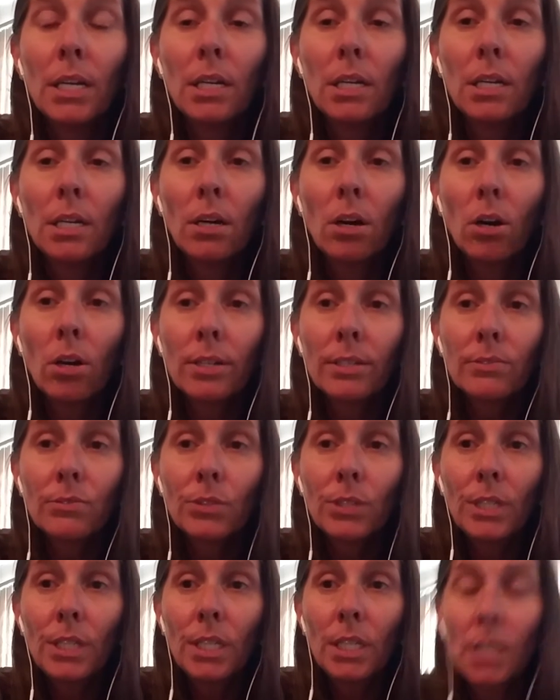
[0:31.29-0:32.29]

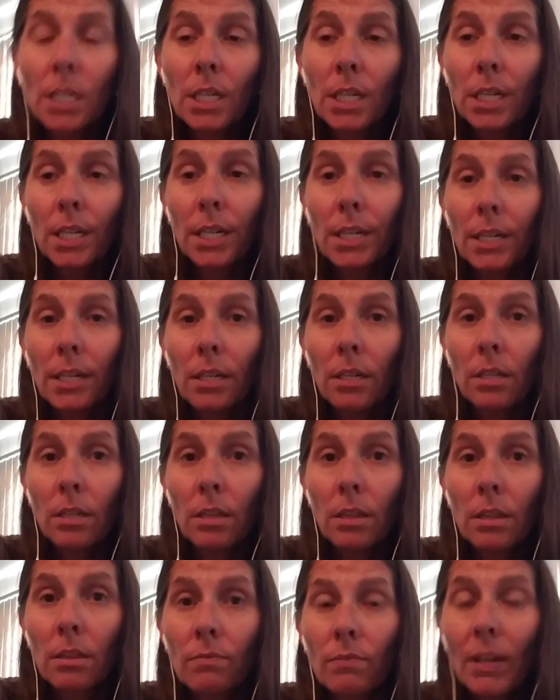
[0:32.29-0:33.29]
honestly,
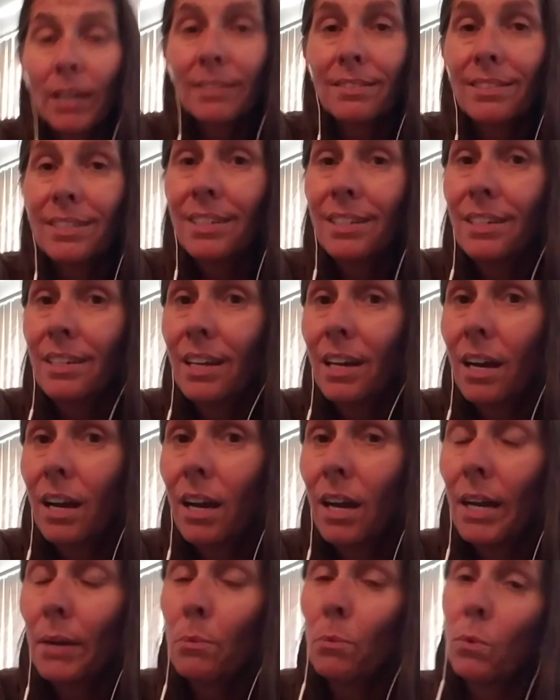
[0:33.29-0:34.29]
fasting,
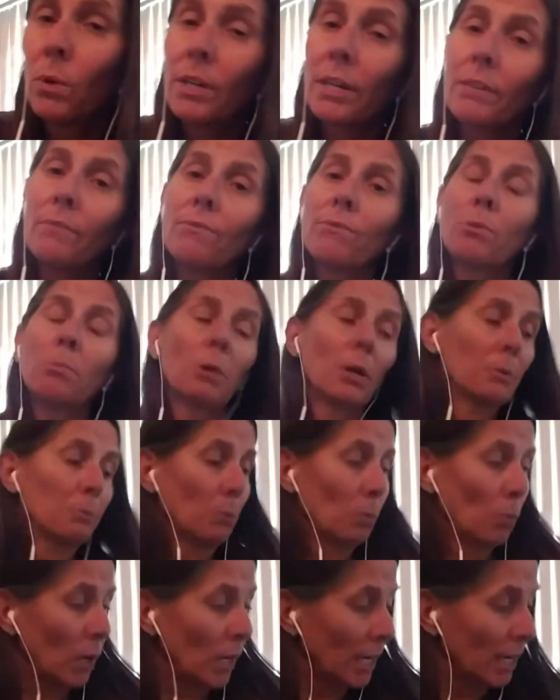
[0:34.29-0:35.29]
from
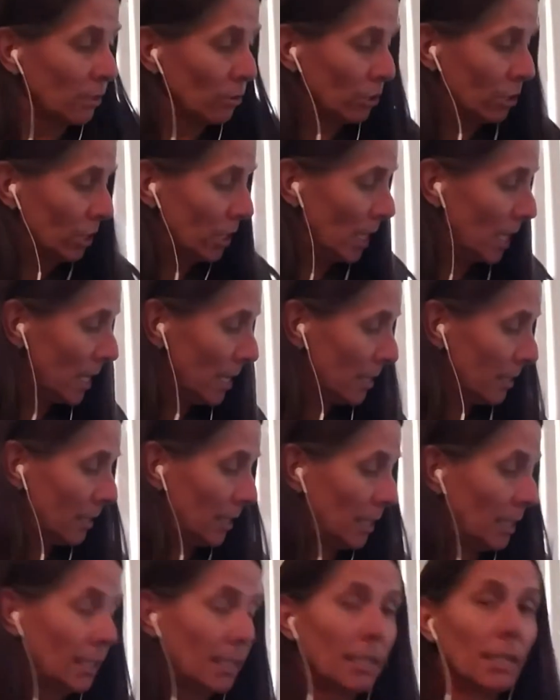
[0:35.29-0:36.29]
what I understand,
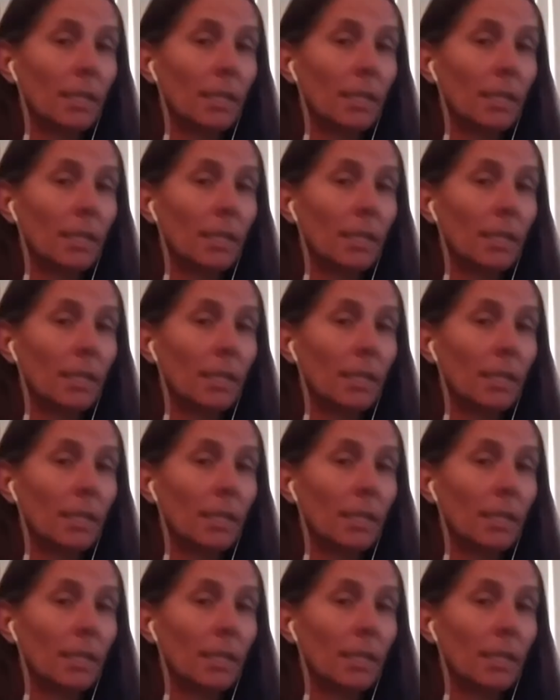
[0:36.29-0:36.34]
it